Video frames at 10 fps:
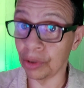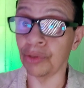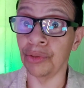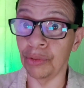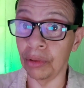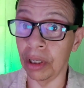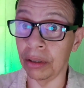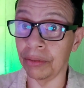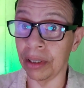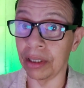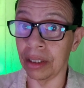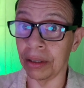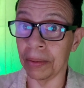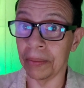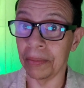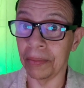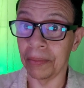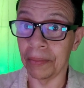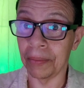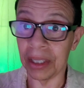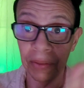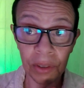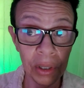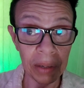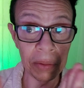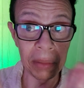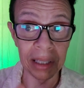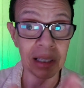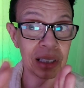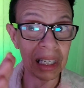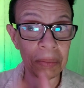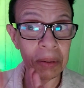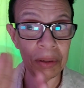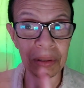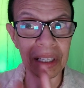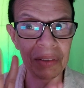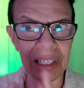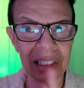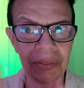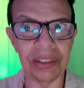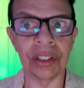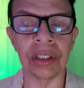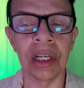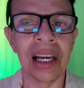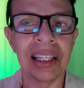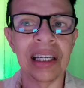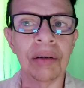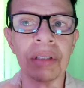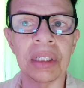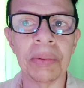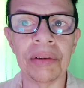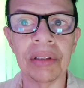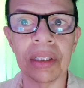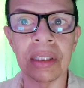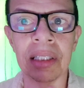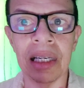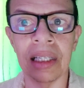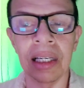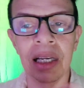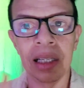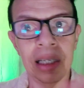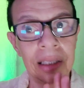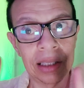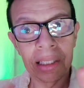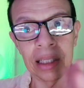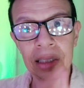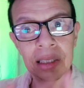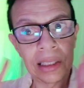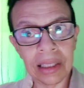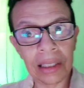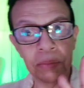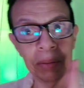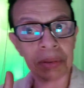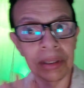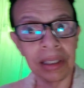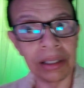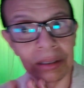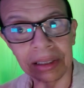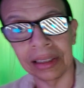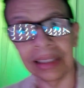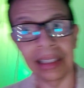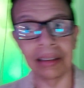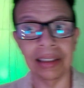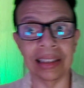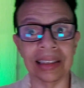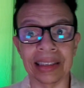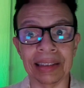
true love right there. Even though you haven't met, because a lot of people don't give you that definition. They don't experience that. A lot of the scientists and a lot of people, they don't understand all that